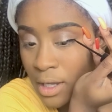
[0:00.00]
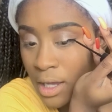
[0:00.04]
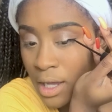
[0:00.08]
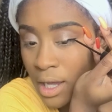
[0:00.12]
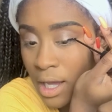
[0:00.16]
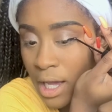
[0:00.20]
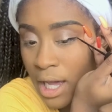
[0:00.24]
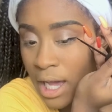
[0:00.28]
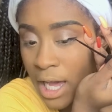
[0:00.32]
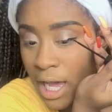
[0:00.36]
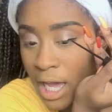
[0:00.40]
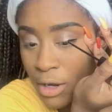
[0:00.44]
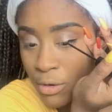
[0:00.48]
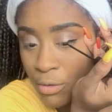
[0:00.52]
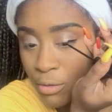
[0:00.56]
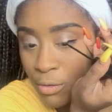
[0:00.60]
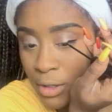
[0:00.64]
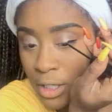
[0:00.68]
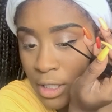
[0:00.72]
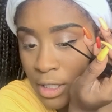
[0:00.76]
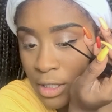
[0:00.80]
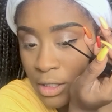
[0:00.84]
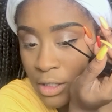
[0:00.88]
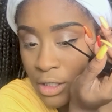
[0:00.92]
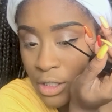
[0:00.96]
I
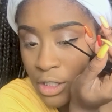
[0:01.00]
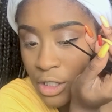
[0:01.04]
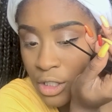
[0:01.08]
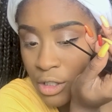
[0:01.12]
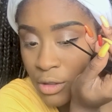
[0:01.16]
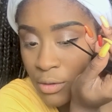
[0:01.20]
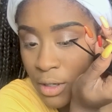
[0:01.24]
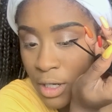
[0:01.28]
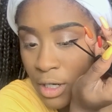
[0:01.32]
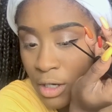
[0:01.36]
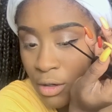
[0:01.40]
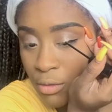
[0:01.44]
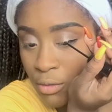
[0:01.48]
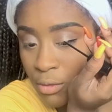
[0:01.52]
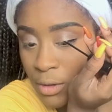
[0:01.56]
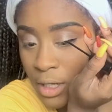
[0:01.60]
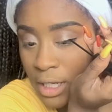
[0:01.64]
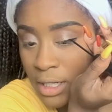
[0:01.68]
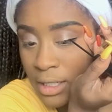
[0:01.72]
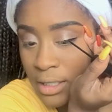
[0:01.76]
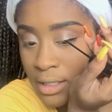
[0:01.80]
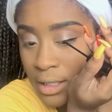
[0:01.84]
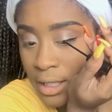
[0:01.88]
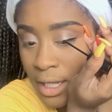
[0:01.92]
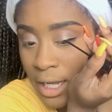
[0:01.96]
will do a
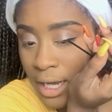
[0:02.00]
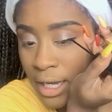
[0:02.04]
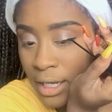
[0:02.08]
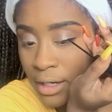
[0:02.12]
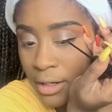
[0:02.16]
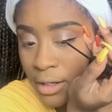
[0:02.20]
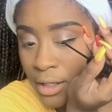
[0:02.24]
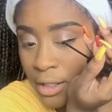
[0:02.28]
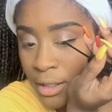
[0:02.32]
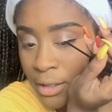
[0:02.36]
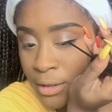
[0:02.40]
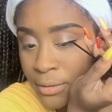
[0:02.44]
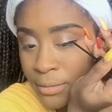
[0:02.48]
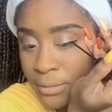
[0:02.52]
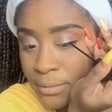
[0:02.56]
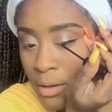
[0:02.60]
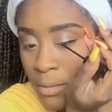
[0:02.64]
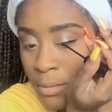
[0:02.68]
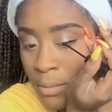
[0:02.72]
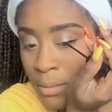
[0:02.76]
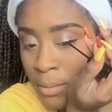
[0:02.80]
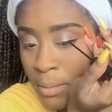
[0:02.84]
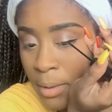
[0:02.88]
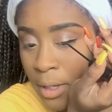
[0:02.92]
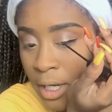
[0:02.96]
winged liner,
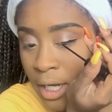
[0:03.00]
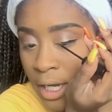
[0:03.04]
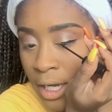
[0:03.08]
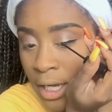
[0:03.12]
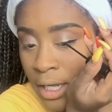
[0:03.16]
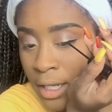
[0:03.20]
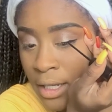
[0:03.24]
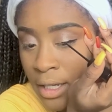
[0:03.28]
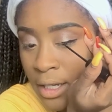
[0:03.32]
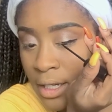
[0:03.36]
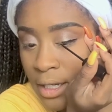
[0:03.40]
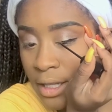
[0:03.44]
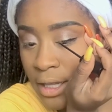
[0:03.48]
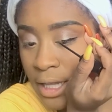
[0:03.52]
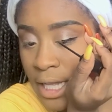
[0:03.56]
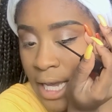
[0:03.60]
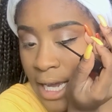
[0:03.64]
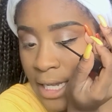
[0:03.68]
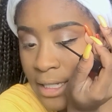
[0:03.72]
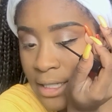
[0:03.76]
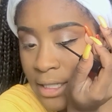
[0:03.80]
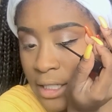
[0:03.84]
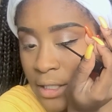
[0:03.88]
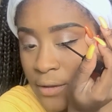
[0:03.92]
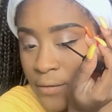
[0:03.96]
but
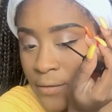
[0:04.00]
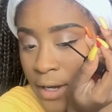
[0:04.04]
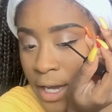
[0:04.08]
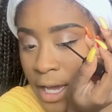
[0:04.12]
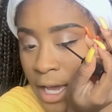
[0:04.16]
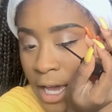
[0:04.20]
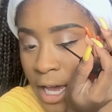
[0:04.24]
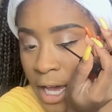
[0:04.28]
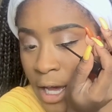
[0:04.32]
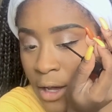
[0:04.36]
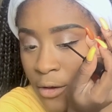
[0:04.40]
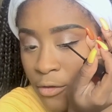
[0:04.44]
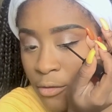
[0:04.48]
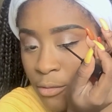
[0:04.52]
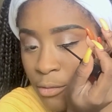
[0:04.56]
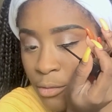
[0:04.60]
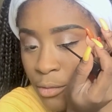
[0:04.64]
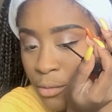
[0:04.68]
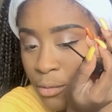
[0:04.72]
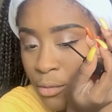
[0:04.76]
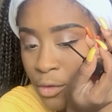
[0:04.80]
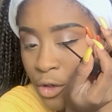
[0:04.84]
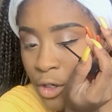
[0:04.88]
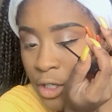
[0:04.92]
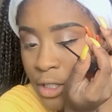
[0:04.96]
that's if I have
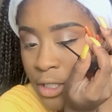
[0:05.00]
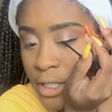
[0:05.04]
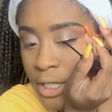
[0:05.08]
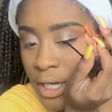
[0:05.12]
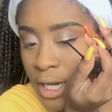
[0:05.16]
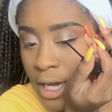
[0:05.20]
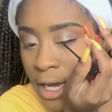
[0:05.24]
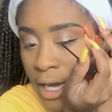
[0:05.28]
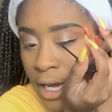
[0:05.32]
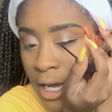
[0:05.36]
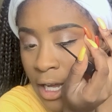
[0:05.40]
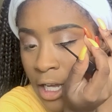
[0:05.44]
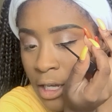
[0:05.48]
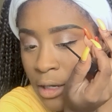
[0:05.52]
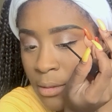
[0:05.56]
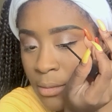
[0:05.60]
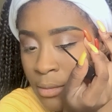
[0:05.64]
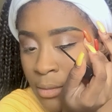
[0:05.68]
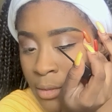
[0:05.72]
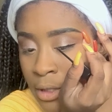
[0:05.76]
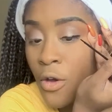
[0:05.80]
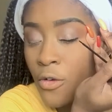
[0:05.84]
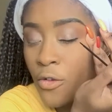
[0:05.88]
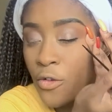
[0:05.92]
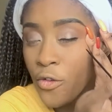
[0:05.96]
more time.
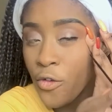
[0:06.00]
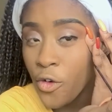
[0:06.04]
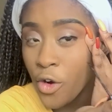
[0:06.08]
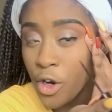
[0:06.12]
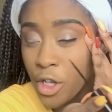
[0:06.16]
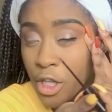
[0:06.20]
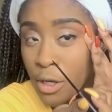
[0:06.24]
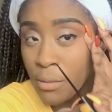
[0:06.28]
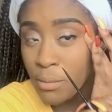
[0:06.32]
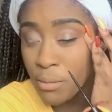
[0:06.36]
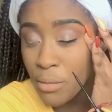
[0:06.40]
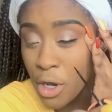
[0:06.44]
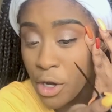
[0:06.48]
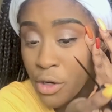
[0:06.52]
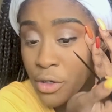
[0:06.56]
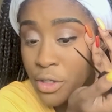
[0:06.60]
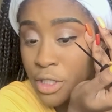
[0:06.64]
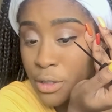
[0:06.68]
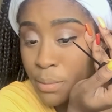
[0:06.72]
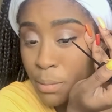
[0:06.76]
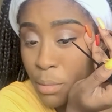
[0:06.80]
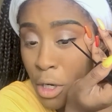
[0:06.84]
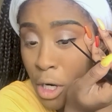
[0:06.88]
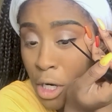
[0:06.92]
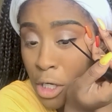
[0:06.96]
For the
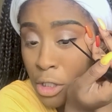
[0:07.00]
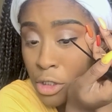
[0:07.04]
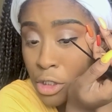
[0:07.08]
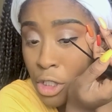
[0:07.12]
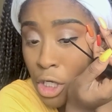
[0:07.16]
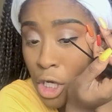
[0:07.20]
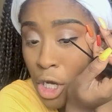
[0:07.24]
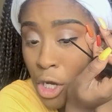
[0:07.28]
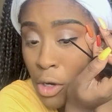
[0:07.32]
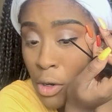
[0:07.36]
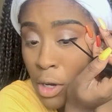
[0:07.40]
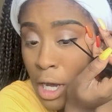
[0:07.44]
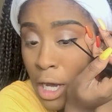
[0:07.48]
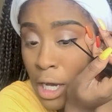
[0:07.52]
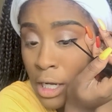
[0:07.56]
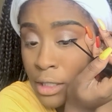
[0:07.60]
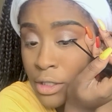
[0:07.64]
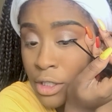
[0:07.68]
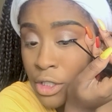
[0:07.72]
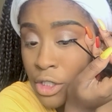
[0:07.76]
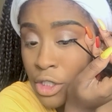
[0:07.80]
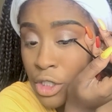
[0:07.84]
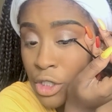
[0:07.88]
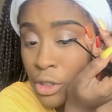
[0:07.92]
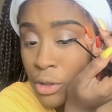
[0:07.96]
most part though, I'll
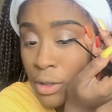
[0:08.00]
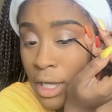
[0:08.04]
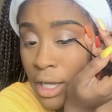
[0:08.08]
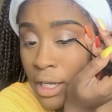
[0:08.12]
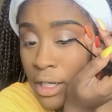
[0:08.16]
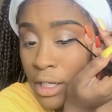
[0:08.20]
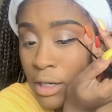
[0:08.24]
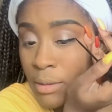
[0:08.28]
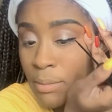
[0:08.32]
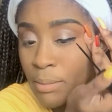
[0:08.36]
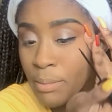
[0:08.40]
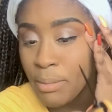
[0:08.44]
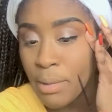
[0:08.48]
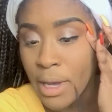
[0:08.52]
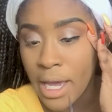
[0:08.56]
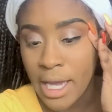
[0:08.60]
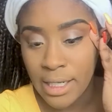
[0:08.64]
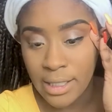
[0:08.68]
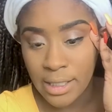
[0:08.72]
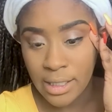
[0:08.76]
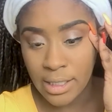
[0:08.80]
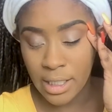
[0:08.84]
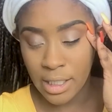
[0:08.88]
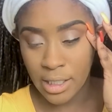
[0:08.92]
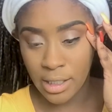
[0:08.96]
just do like a
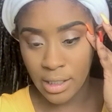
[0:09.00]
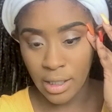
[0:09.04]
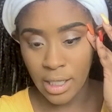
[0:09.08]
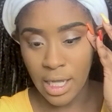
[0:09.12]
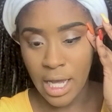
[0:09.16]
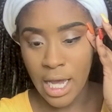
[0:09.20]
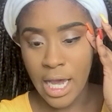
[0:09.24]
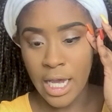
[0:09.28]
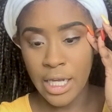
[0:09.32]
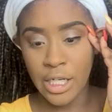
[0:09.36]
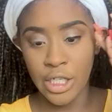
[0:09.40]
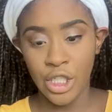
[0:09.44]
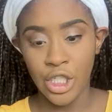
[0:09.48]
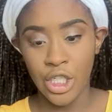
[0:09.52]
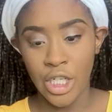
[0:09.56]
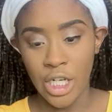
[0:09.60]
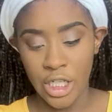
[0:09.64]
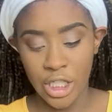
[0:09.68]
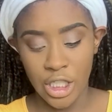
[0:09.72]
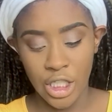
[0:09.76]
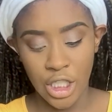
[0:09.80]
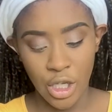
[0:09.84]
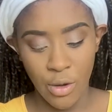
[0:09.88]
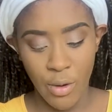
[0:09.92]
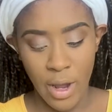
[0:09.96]
basic line
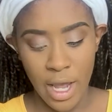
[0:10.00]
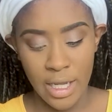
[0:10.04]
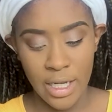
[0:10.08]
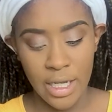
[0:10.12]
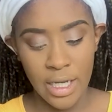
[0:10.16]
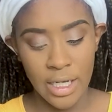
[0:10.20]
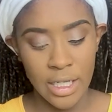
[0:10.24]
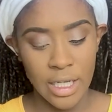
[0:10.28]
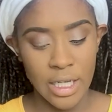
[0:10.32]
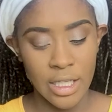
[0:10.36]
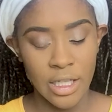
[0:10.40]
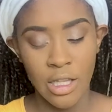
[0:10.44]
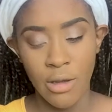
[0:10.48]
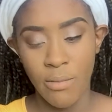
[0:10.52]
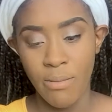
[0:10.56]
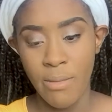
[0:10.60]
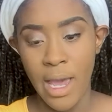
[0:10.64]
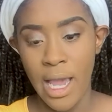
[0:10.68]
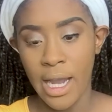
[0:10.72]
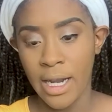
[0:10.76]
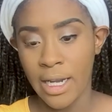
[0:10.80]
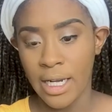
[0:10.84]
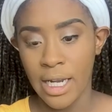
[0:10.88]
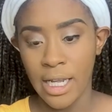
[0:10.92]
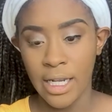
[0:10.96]
just so I can get the
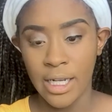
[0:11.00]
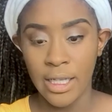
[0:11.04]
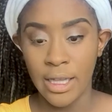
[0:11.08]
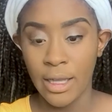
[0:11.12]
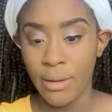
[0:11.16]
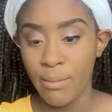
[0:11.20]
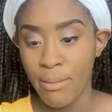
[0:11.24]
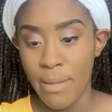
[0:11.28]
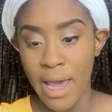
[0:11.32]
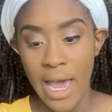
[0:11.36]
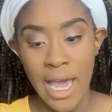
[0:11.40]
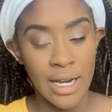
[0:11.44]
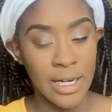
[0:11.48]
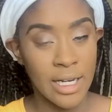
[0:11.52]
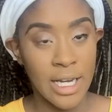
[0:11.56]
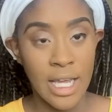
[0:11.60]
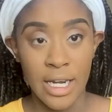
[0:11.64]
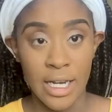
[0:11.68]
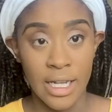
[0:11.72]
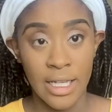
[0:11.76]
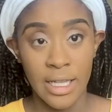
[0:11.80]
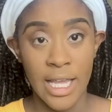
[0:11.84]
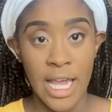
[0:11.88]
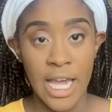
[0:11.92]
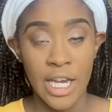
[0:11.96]

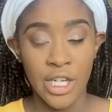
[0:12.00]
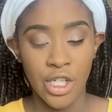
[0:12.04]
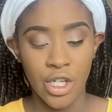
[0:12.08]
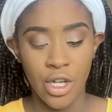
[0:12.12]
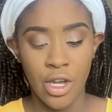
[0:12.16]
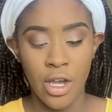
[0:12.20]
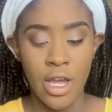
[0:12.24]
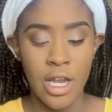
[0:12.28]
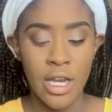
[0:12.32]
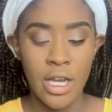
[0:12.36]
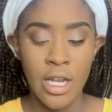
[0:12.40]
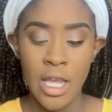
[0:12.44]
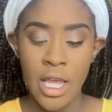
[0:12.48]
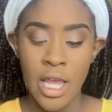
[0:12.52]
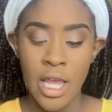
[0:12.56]
magnetic lash on,